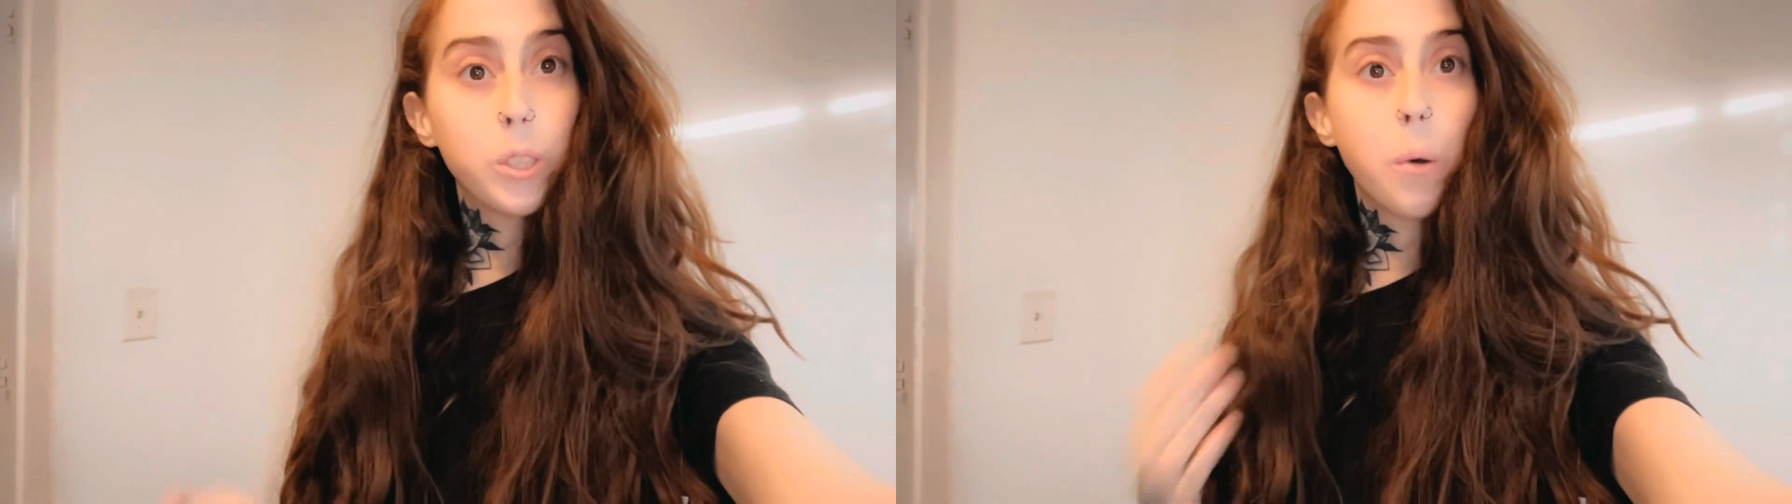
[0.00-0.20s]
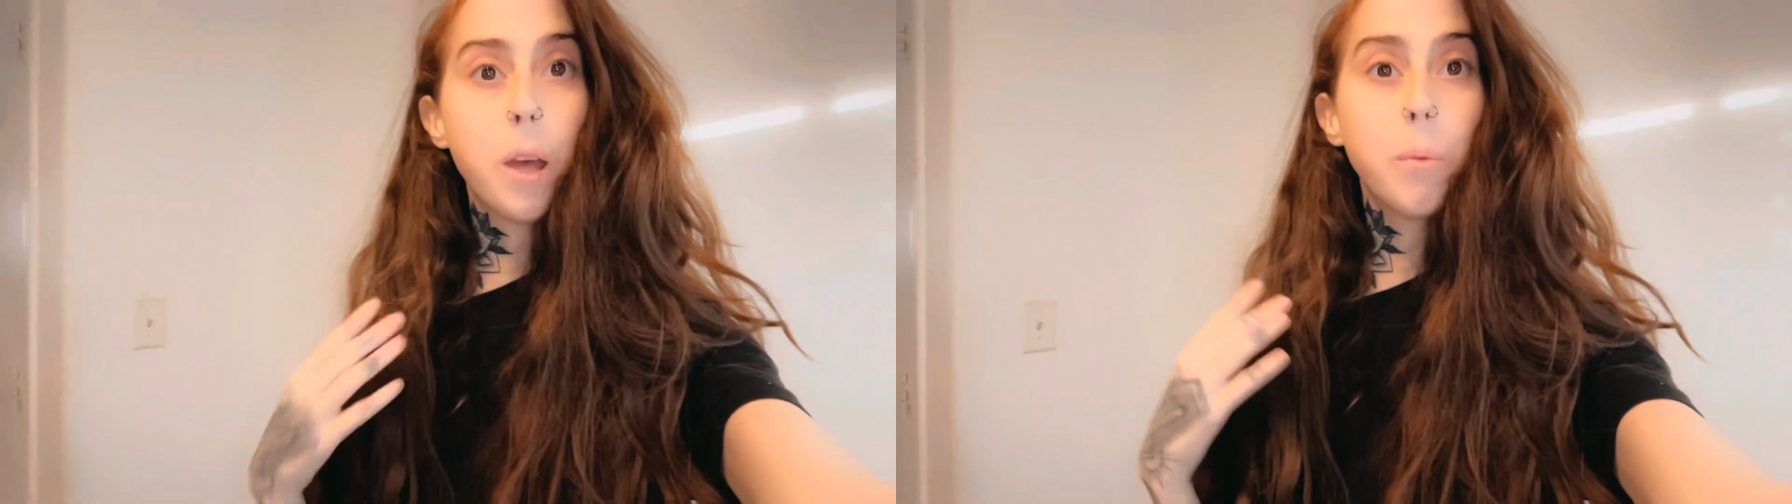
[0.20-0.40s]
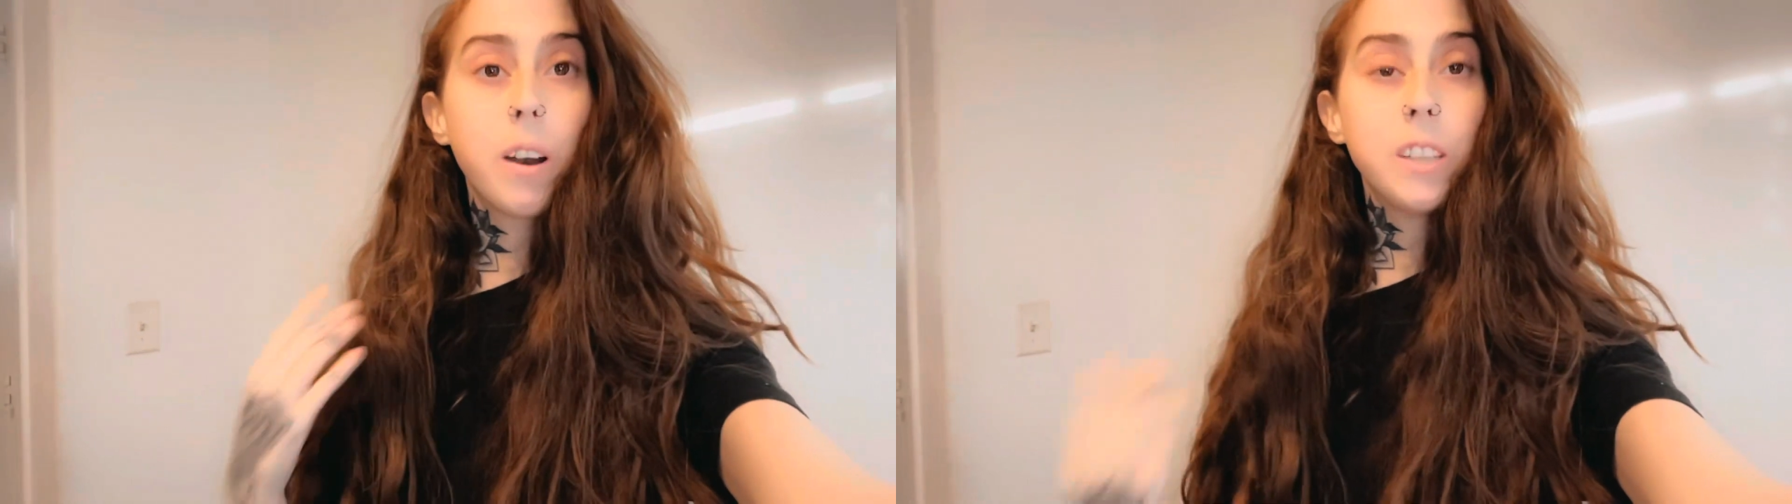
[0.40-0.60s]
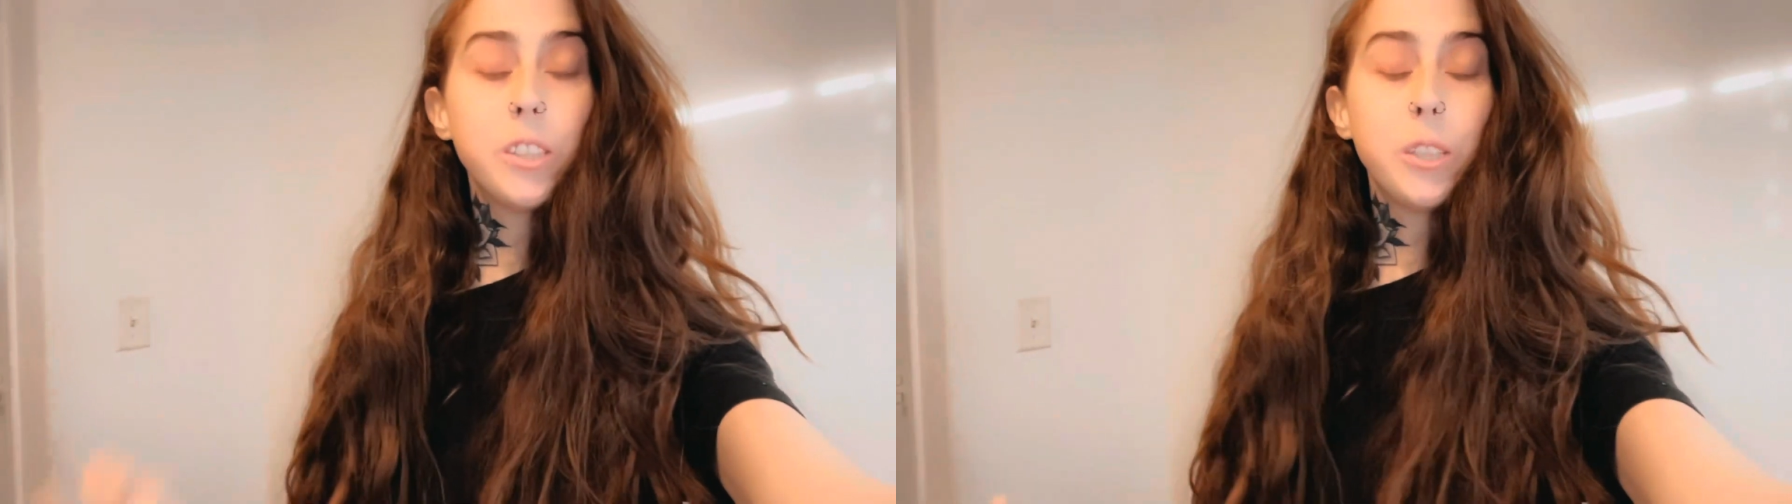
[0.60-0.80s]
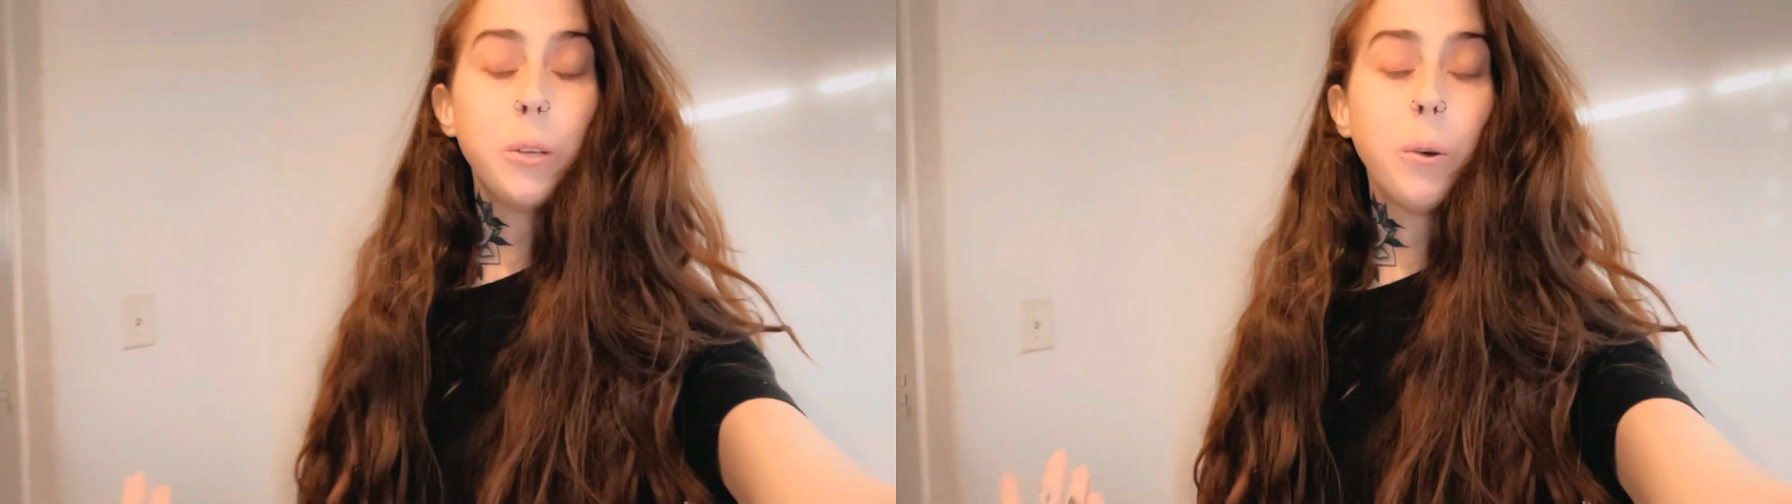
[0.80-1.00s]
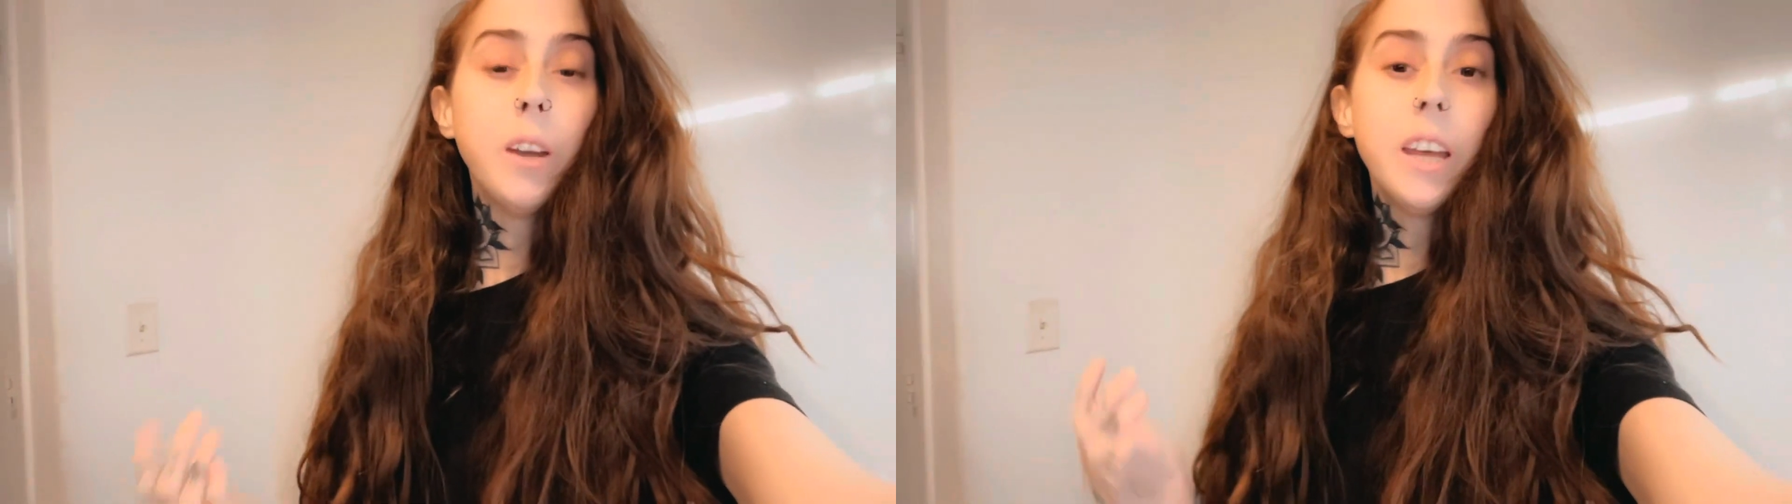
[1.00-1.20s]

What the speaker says: So I wanted to